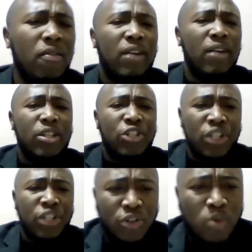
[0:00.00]
for the
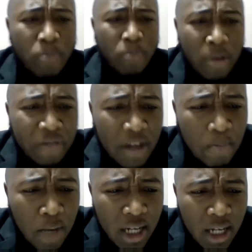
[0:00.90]
church. We pray for the
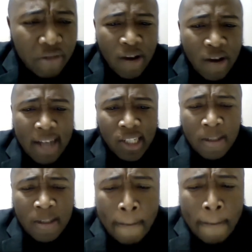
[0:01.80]
body of
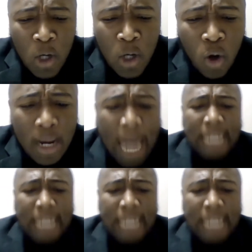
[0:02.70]
Christ. Lord, I